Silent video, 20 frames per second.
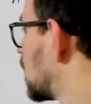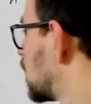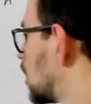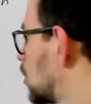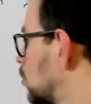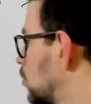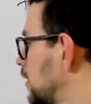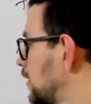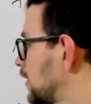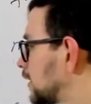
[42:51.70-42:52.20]

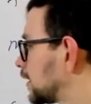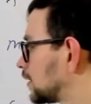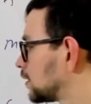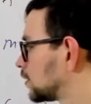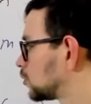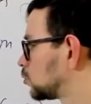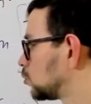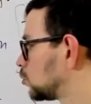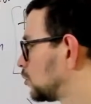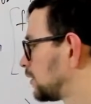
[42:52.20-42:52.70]
We
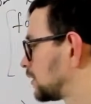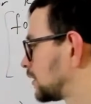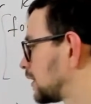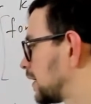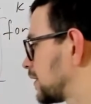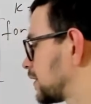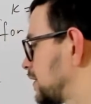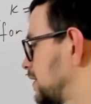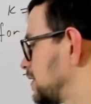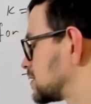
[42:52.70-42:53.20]
can do it
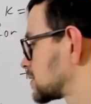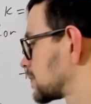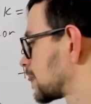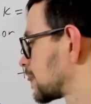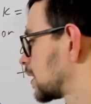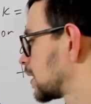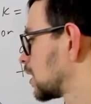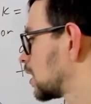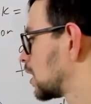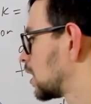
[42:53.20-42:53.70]
like this.
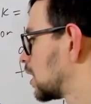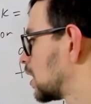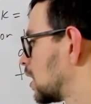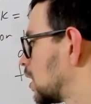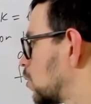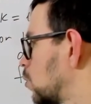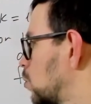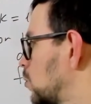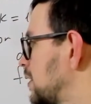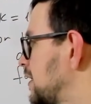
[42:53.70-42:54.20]

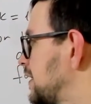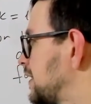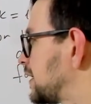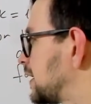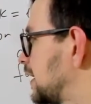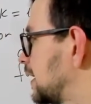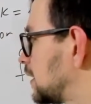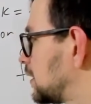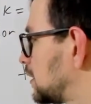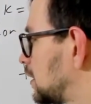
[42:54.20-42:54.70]
We
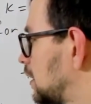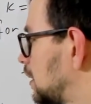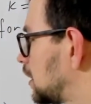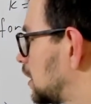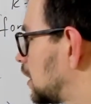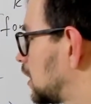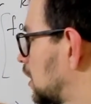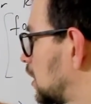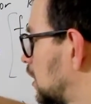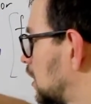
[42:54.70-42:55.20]
can
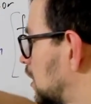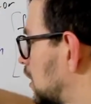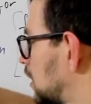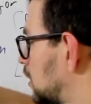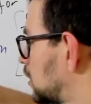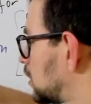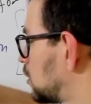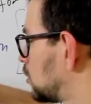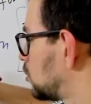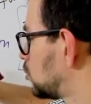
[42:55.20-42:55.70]

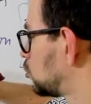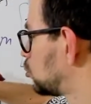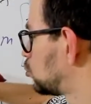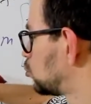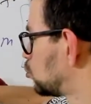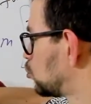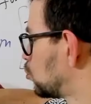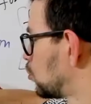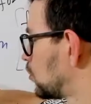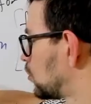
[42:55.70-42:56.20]

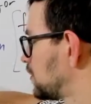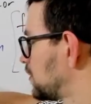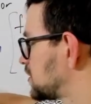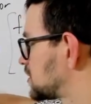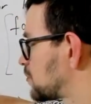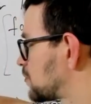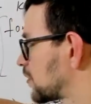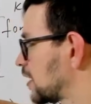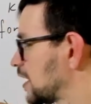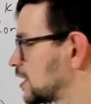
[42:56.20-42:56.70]
do these
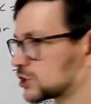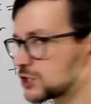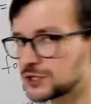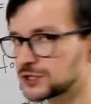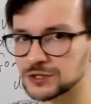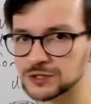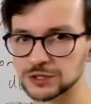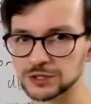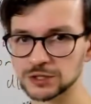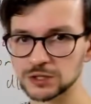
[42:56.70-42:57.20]

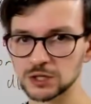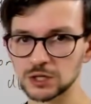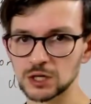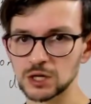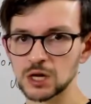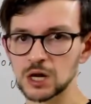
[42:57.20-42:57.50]
operations